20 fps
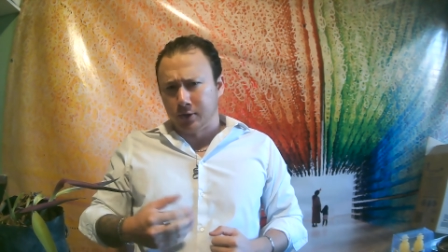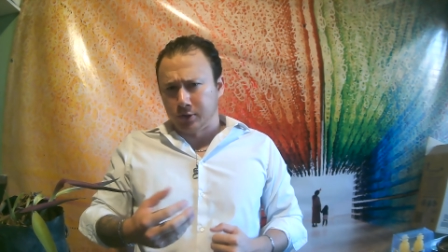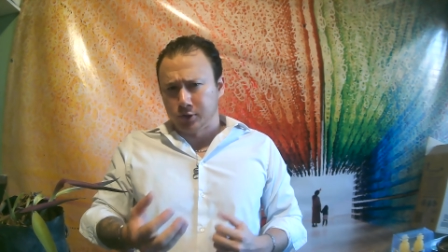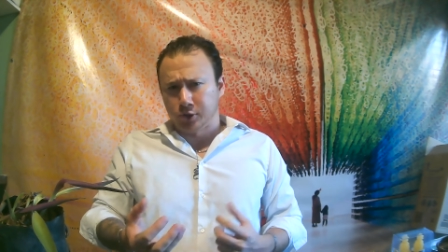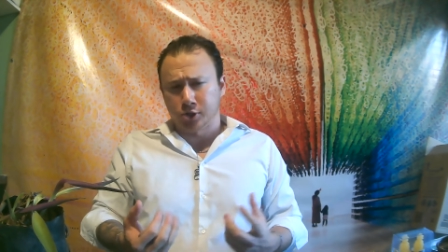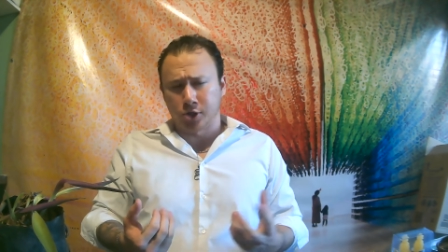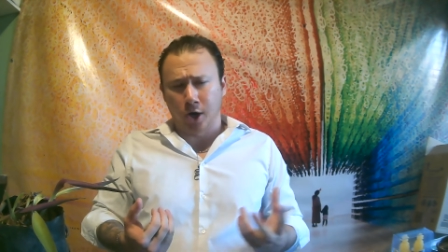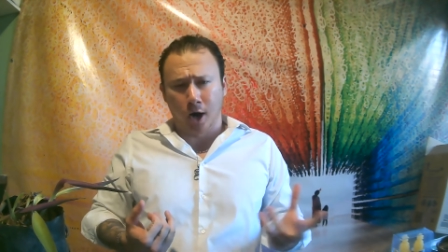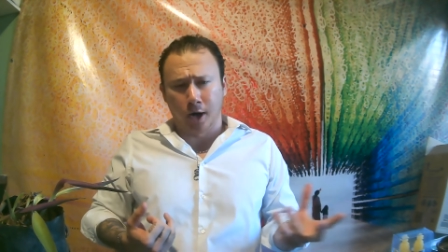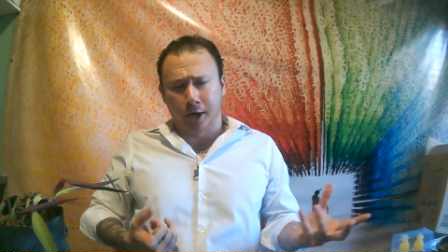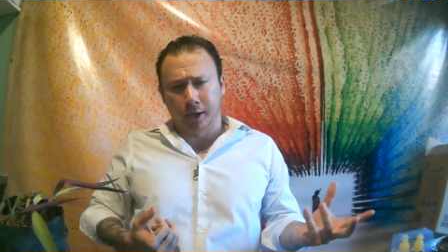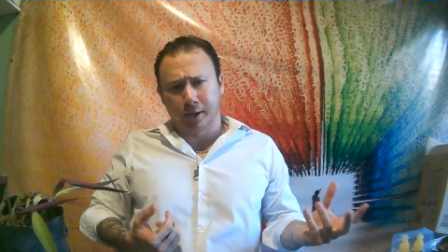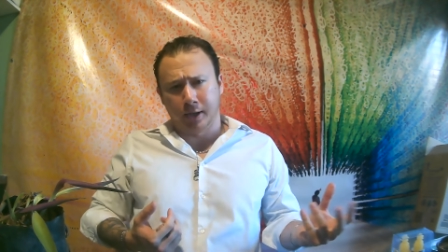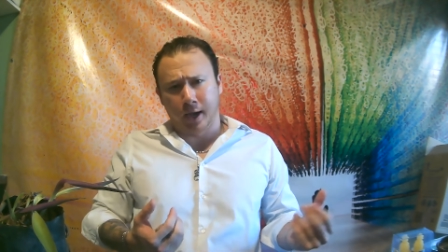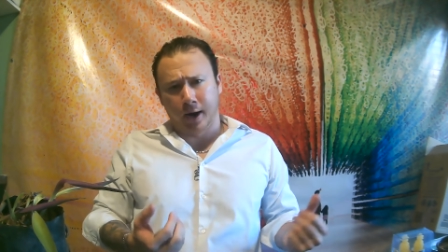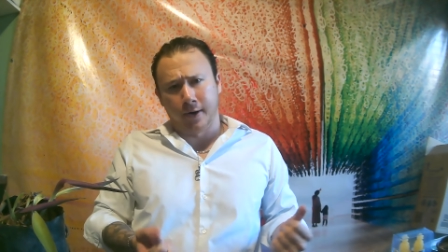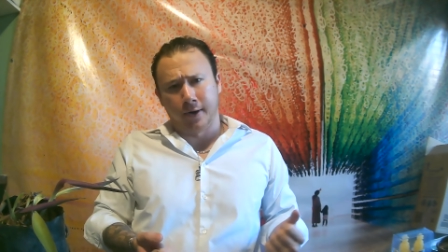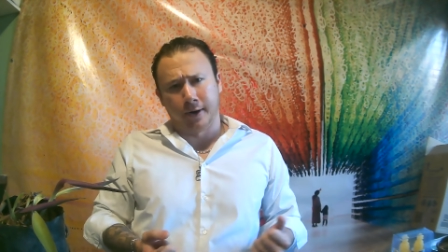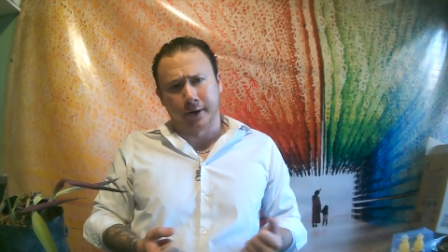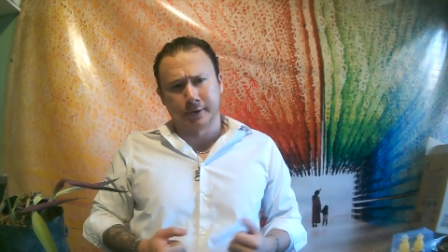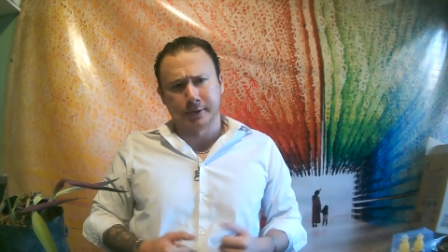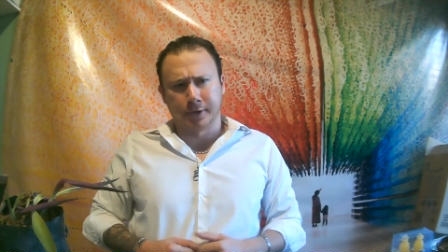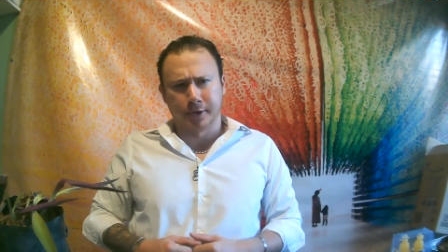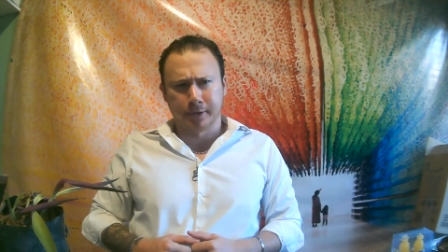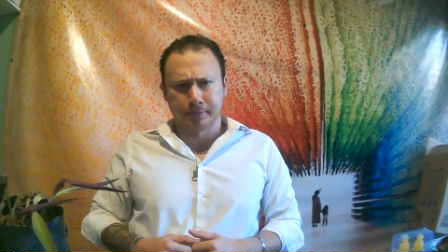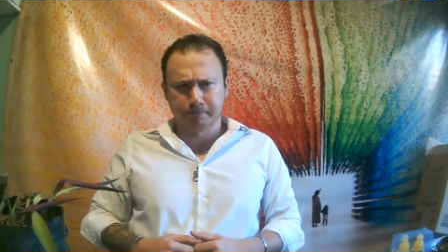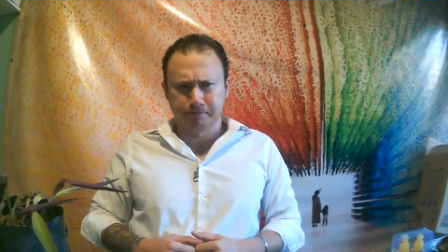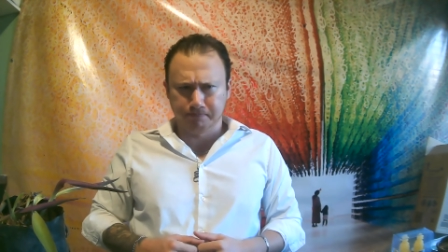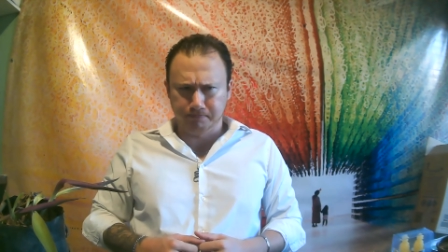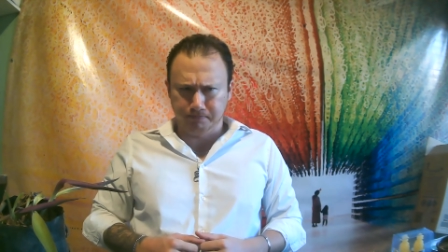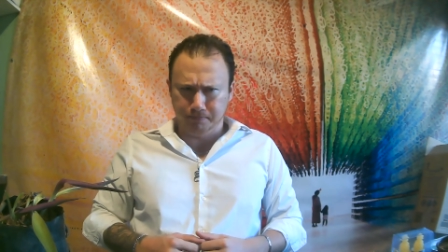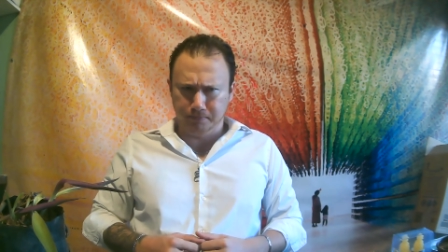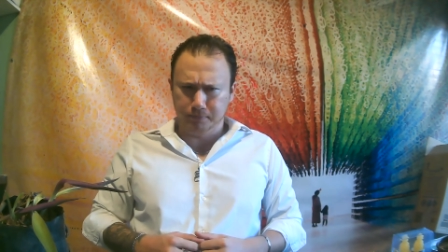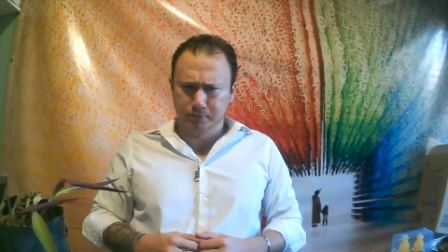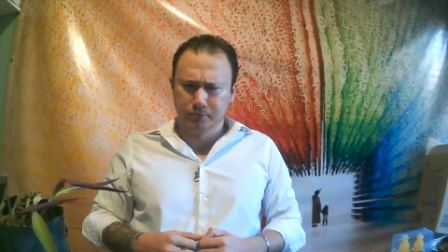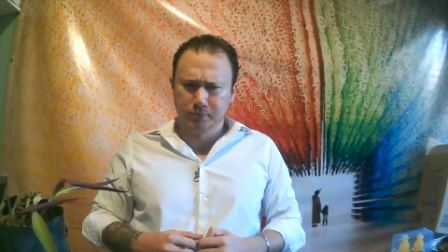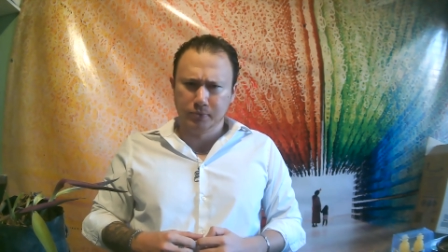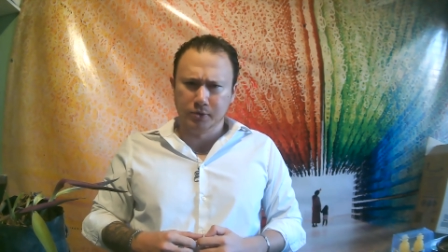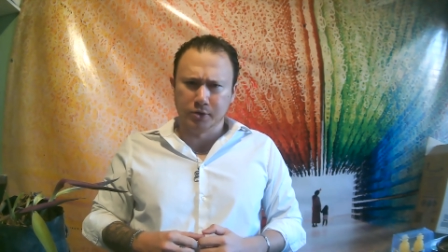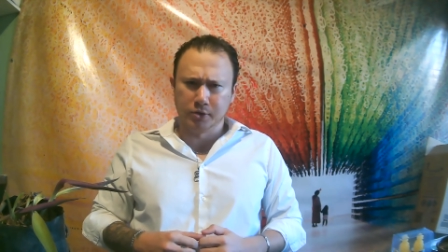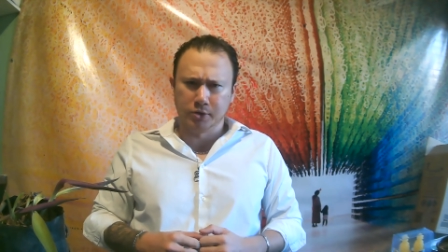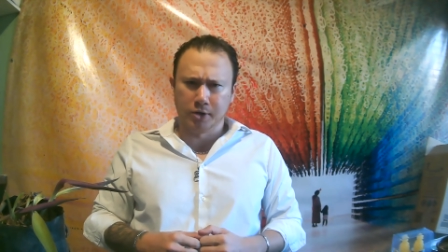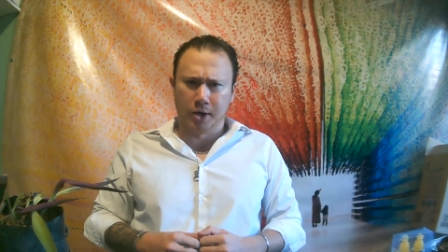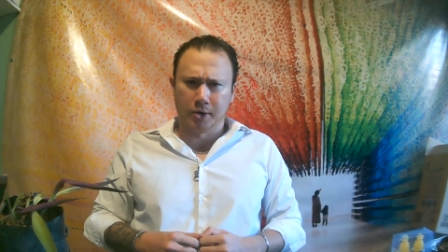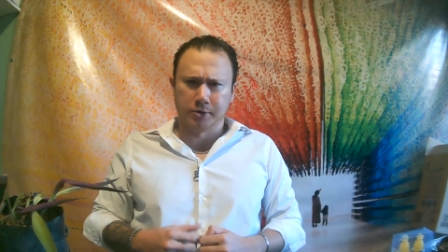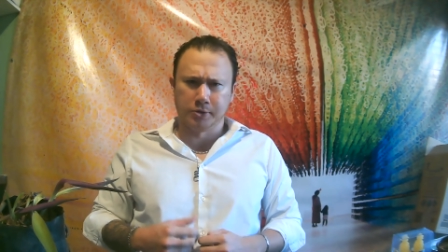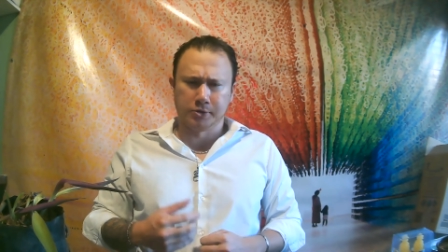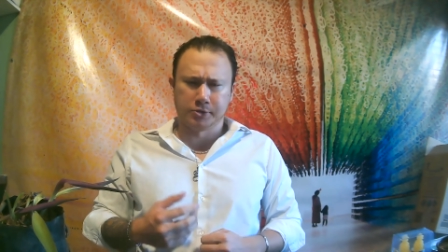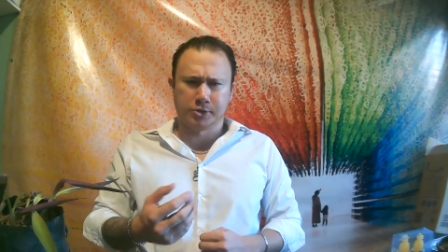your starting character, you know, your